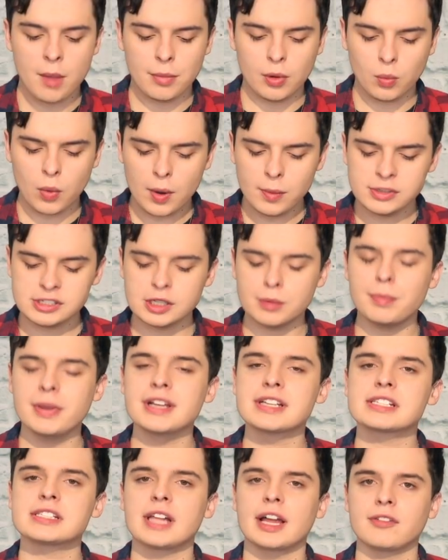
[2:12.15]
But what was the
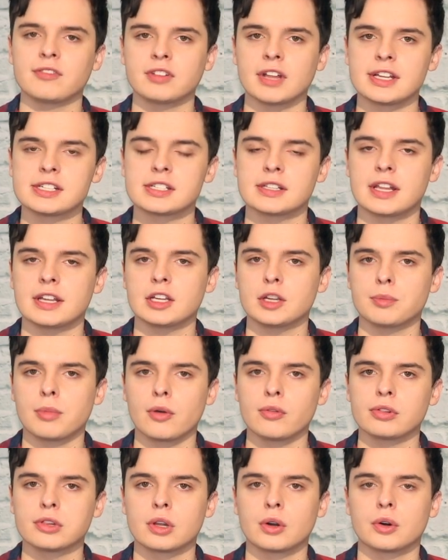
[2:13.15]
biggest life lesson that you
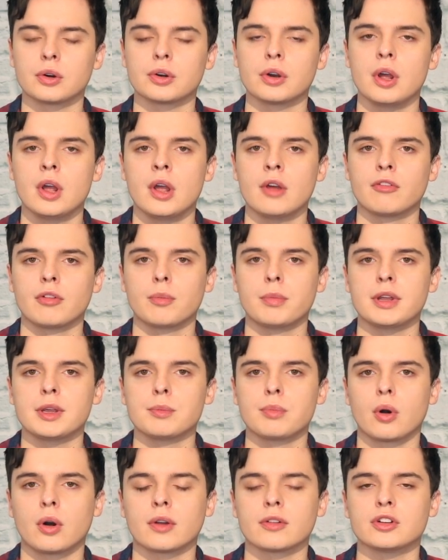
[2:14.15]
both learned from
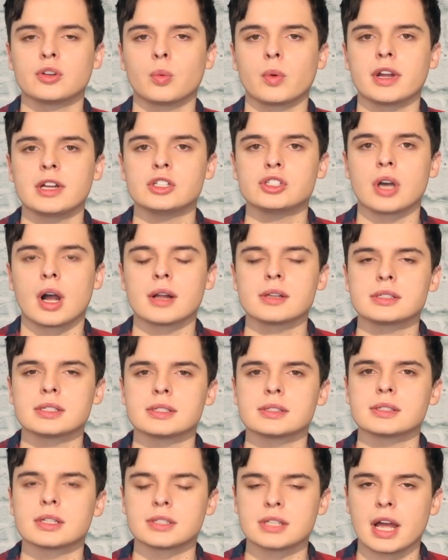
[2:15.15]
being part of Dwayne
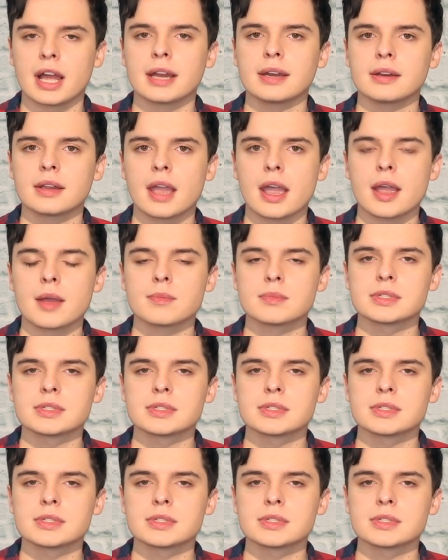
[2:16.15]
Johnson's The Titan Games?